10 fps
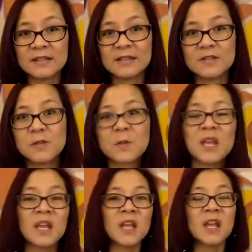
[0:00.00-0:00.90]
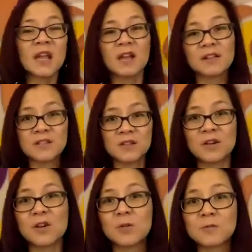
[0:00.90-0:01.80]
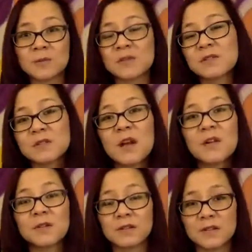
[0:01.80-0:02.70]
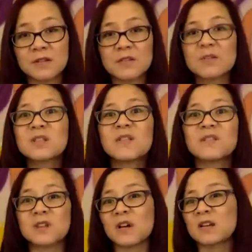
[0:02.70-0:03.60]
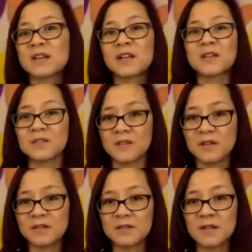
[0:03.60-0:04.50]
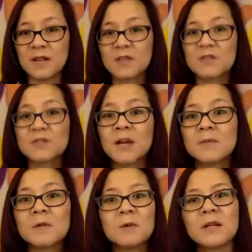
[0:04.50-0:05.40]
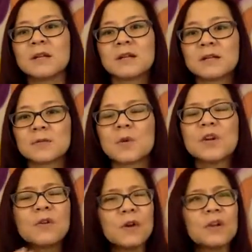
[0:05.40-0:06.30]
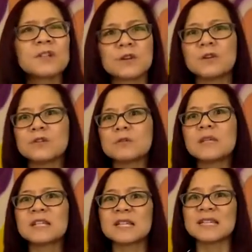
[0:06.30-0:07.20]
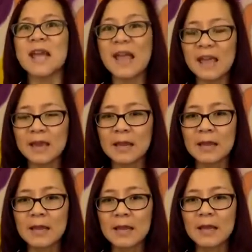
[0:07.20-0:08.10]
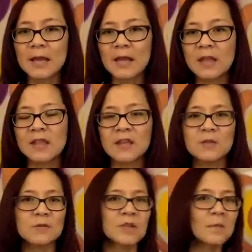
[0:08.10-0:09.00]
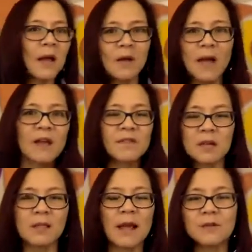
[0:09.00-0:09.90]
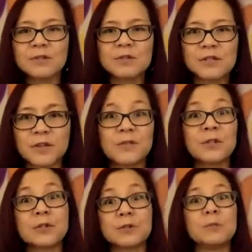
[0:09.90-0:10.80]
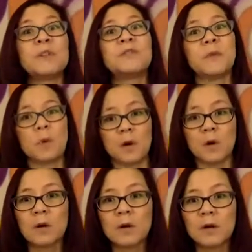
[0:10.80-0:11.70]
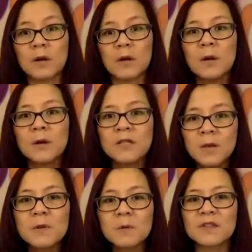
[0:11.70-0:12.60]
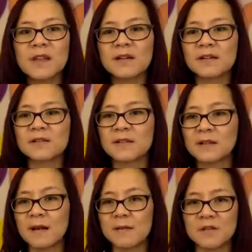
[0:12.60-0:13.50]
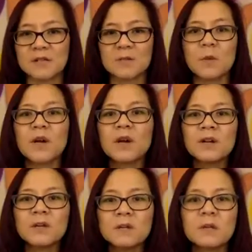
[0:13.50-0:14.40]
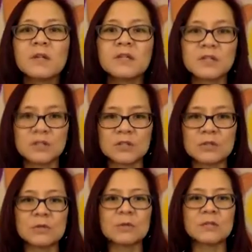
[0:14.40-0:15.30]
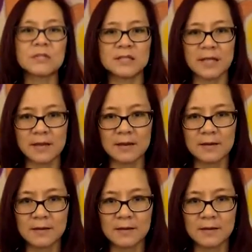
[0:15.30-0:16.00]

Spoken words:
so that we can kick to the curb some of those other things, those self-talk negative things. So tell me what it is. What are you going to start doing today that you somehow haven't allowed yourself to do before? Tell me what that is in the comments. What are you going to do today?